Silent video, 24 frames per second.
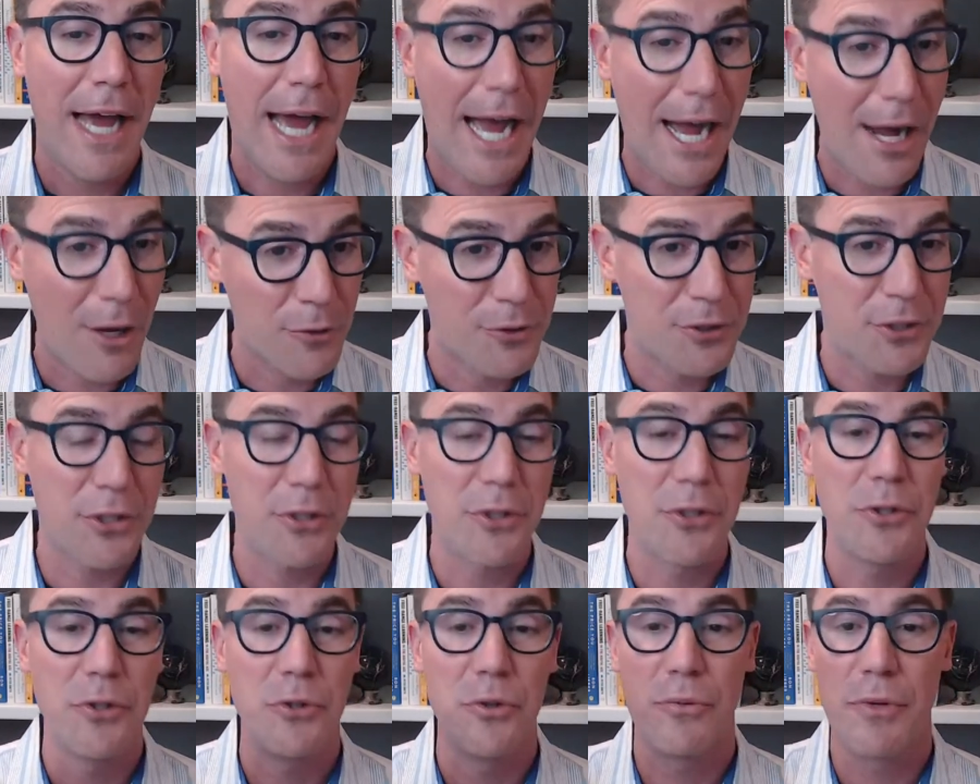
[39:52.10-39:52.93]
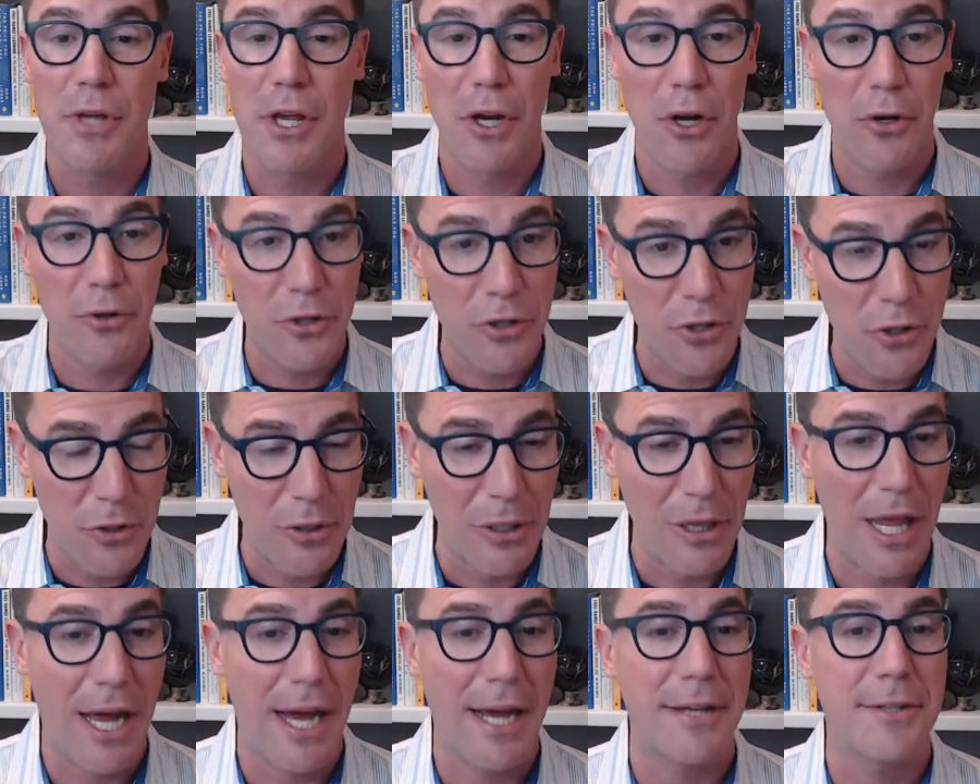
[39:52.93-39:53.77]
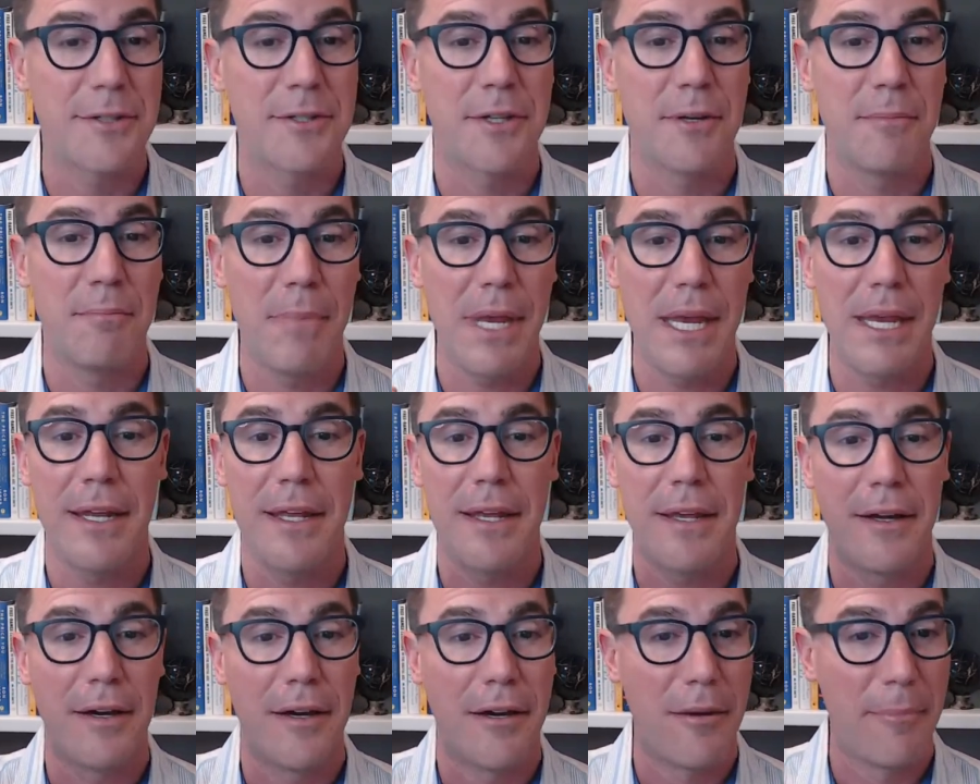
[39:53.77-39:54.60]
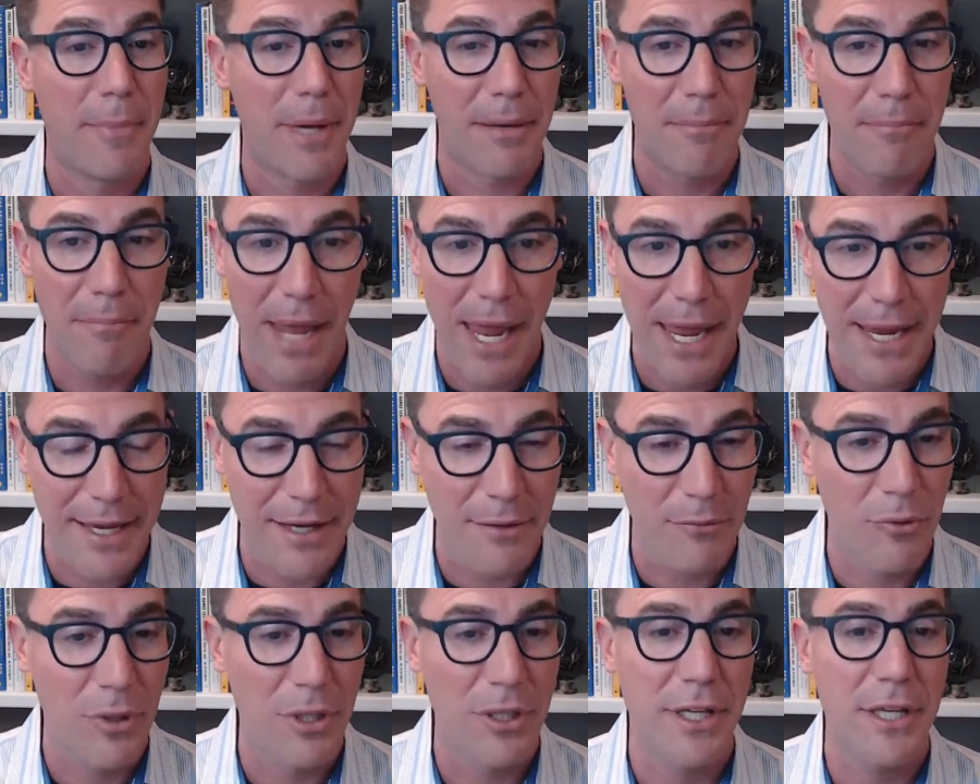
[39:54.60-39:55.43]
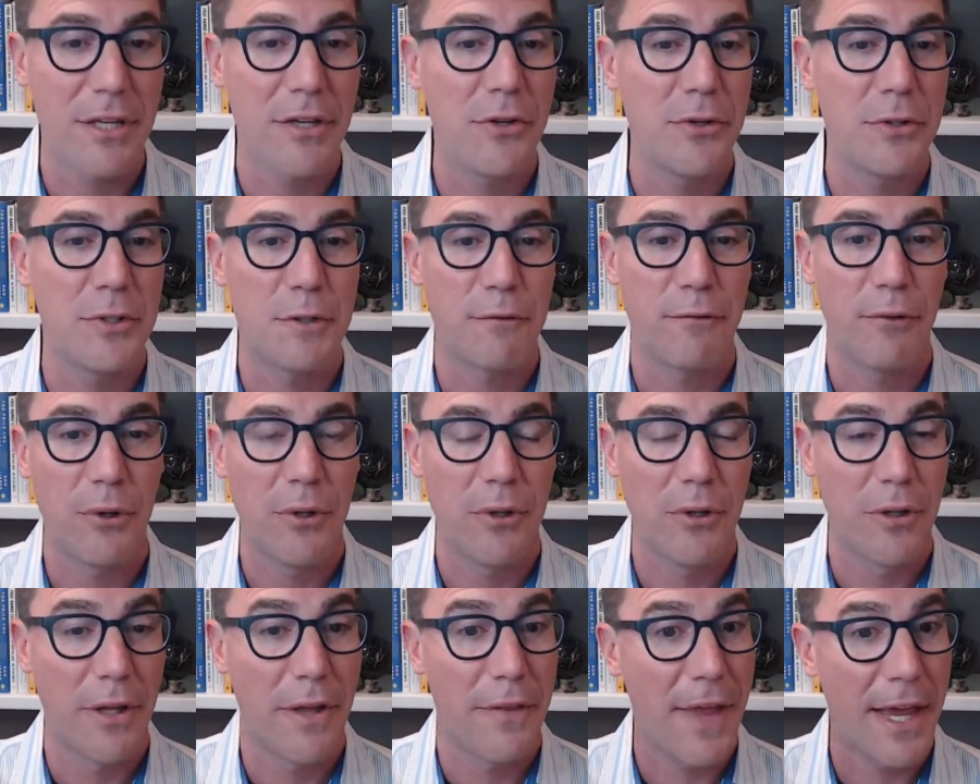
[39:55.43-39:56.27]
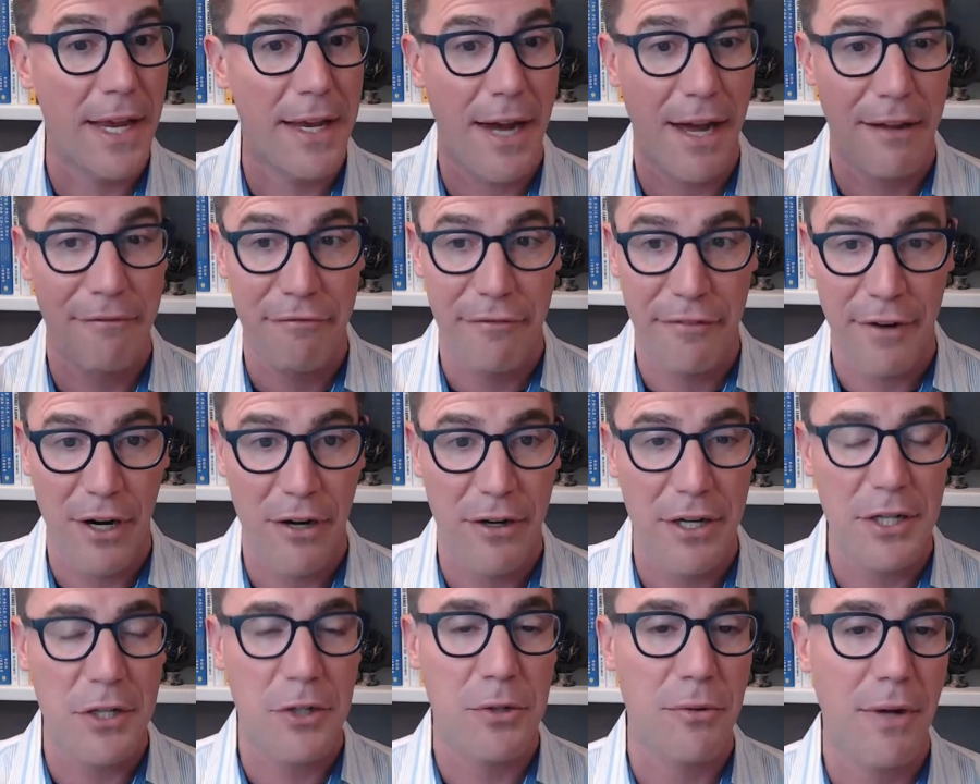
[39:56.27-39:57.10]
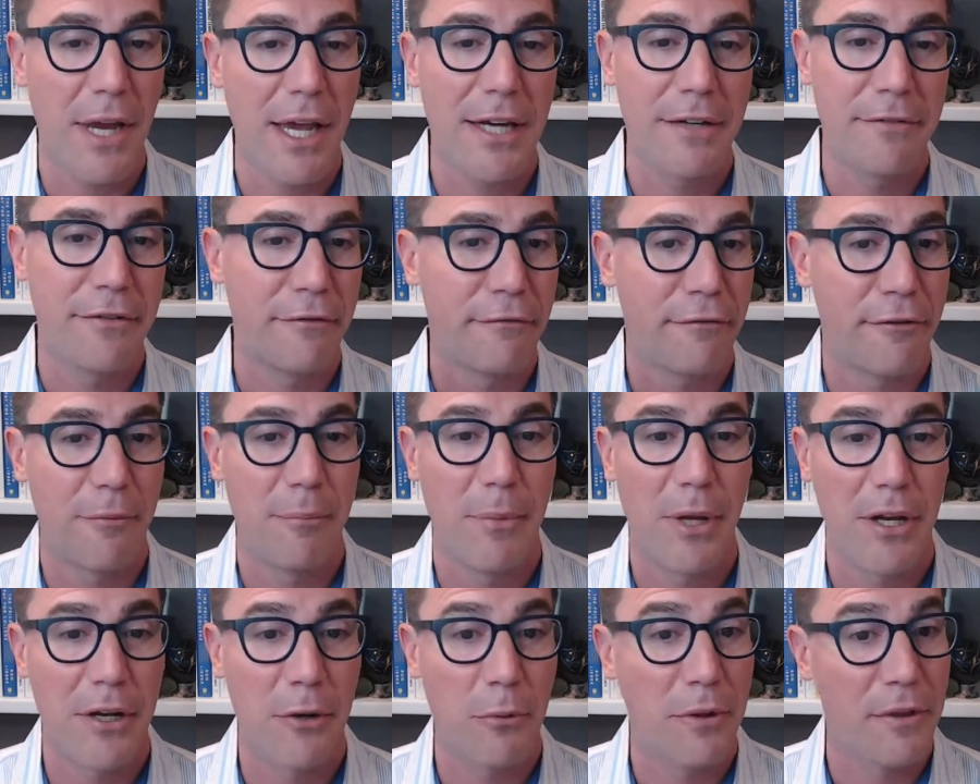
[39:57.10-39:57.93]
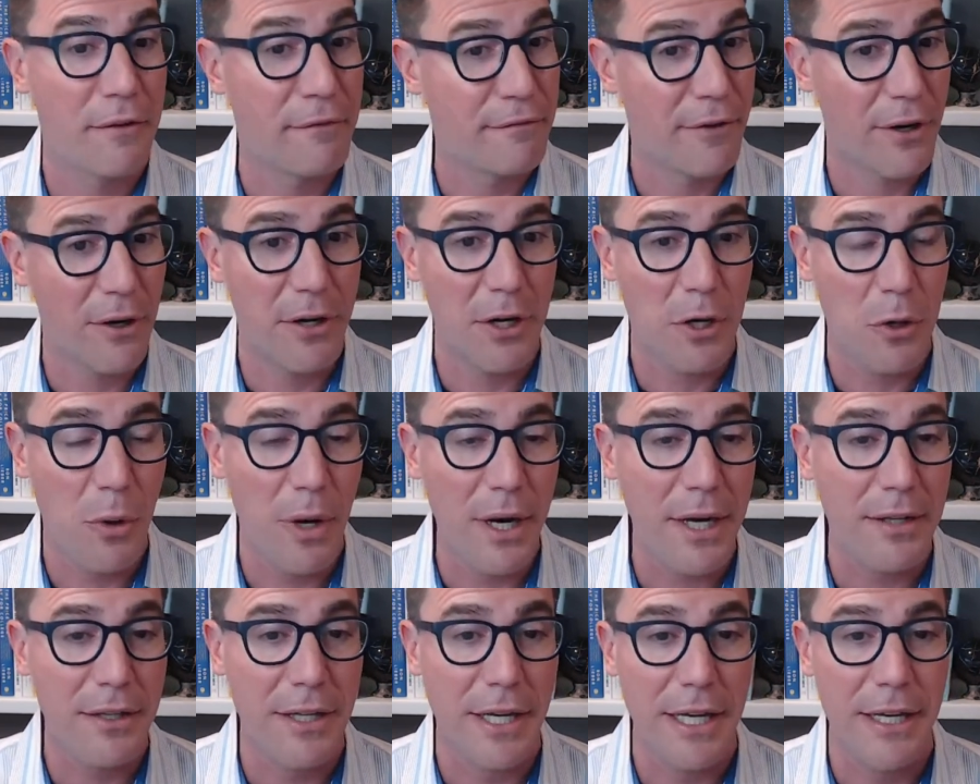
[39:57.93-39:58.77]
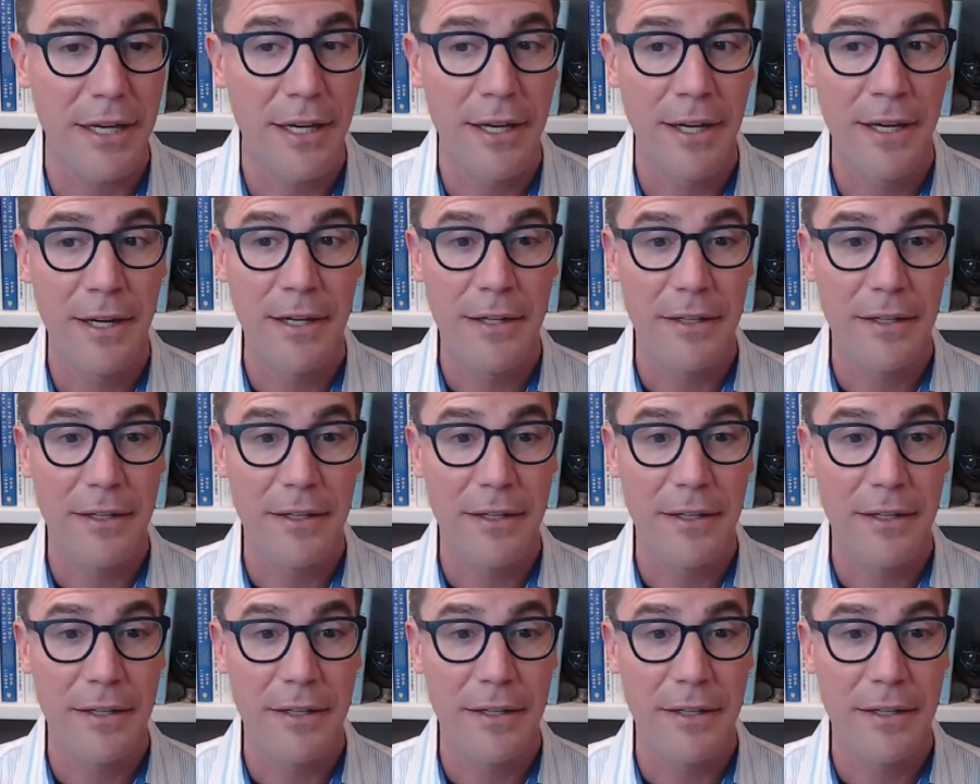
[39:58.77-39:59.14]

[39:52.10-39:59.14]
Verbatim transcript: how to, you know, utilize the medium and make it really useful. And they got very creative and familiar with it very quickly.